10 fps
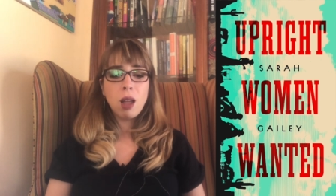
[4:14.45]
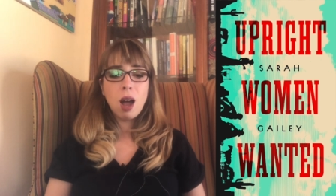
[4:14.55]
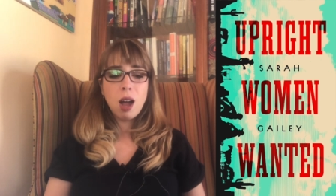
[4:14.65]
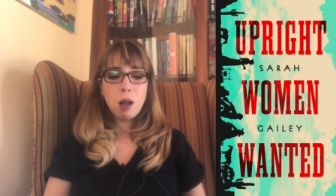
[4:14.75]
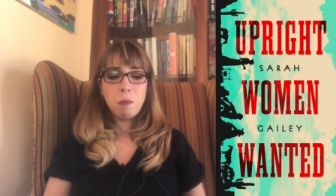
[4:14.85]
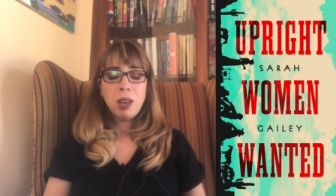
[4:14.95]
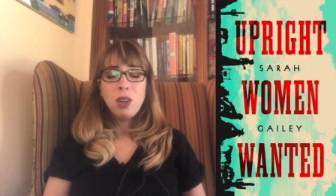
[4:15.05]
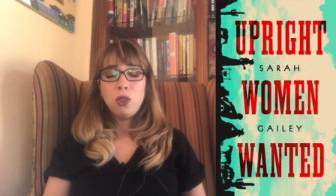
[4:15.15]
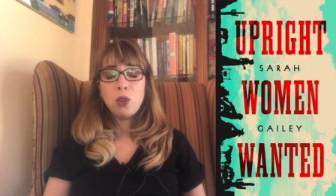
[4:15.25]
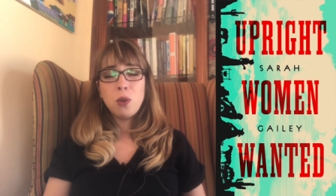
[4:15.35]
Um,
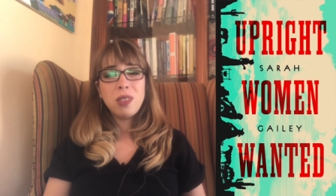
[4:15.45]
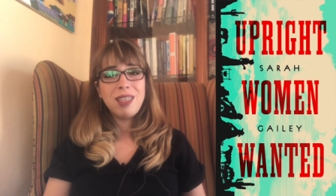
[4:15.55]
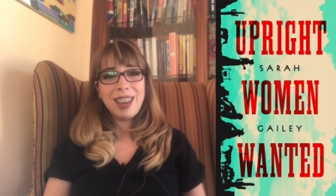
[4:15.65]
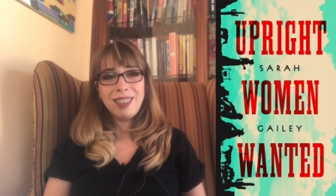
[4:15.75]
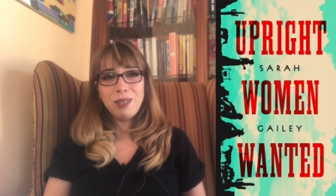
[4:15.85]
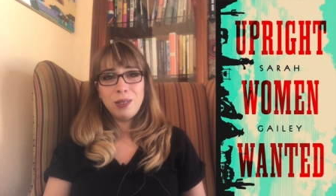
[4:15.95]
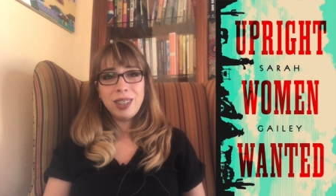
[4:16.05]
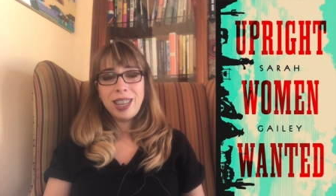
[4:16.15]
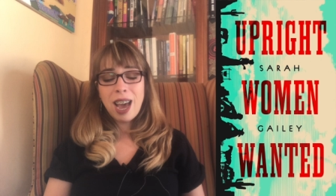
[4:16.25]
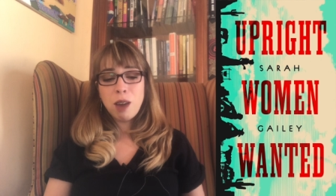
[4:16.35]
so it's really,